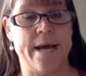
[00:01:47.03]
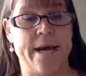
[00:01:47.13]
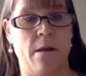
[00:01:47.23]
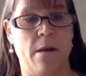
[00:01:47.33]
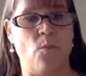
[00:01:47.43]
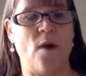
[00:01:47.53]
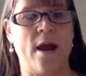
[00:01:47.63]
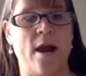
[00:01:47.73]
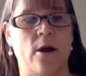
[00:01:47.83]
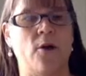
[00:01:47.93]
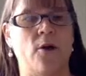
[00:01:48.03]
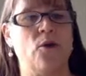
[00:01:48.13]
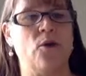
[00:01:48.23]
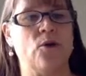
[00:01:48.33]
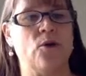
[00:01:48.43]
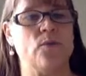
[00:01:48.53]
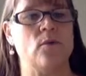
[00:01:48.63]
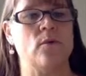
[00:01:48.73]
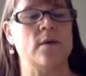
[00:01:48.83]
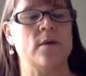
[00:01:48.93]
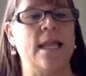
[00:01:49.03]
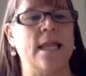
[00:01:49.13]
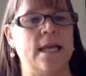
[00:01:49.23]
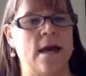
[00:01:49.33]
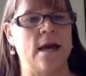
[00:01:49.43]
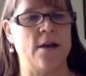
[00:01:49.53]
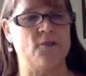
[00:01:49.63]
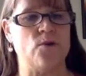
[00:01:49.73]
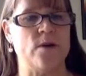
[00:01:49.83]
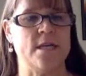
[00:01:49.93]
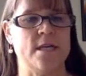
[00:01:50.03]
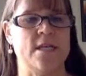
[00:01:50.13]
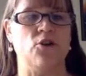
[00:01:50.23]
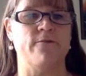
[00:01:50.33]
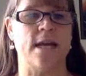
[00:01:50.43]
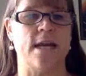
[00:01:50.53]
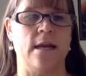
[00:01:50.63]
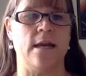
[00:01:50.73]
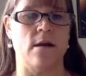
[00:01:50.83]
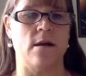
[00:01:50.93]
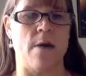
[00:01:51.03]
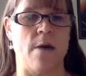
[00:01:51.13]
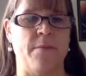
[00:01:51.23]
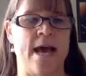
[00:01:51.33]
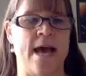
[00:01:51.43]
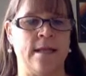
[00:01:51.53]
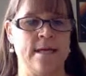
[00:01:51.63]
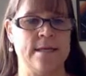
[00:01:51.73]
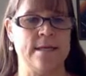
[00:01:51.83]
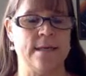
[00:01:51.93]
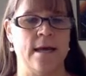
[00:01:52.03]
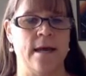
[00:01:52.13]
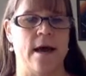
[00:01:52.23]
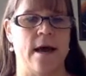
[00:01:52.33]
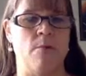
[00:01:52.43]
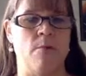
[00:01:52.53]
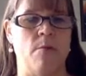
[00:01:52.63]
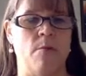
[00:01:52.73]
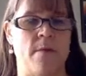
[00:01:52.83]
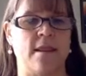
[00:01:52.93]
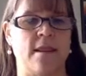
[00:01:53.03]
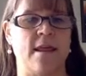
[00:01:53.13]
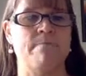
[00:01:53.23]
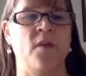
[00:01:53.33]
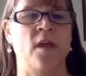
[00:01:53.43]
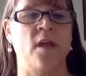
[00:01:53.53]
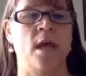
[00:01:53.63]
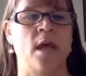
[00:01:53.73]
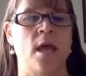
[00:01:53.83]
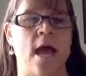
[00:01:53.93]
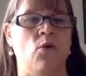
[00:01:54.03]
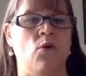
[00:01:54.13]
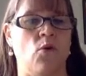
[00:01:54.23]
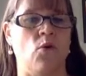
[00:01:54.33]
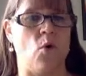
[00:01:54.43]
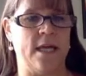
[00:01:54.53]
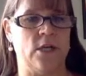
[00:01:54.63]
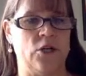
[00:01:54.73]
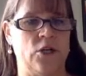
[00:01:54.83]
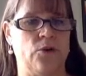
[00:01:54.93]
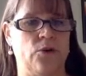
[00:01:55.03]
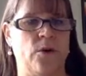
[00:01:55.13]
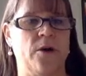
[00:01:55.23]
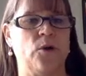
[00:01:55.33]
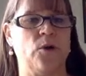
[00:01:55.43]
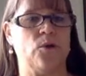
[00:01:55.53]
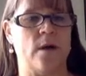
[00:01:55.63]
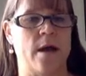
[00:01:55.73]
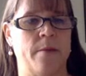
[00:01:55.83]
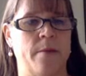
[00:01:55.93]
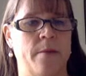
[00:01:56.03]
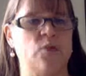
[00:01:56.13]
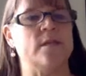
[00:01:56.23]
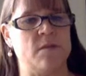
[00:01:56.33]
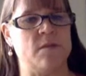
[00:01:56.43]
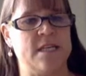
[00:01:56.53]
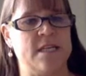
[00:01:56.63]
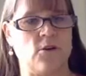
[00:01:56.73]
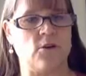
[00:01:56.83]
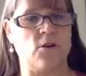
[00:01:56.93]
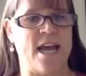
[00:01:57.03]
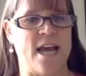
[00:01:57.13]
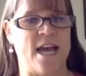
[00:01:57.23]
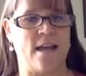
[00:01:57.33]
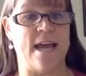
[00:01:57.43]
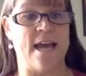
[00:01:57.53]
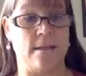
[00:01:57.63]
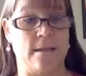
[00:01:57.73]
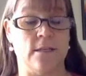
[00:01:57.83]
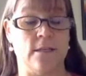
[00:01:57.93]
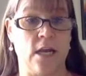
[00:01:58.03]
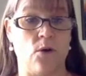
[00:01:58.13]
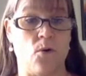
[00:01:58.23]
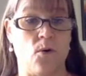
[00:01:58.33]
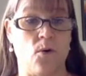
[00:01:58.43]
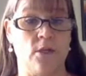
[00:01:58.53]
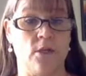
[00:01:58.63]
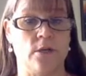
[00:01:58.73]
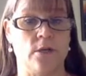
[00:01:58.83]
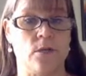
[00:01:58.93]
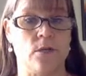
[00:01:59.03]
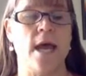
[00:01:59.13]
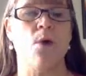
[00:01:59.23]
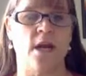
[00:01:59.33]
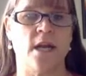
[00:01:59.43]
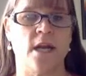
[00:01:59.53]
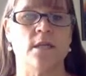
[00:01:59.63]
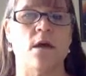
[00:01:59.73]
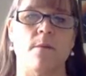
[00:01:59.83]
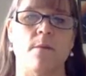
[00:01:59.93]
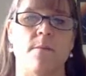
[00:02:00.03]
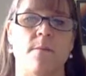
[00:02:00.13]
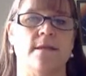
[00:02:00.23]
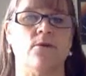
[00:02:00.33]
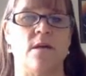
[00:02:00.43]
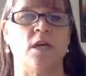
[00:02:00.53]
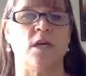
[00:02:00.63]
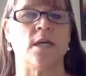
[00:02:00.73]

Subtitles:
where you're telling kind of stories and you're finding commonalities among them, and correlational, where you're doing some statistical analysis looking at correlations. We're going to talk about single subject and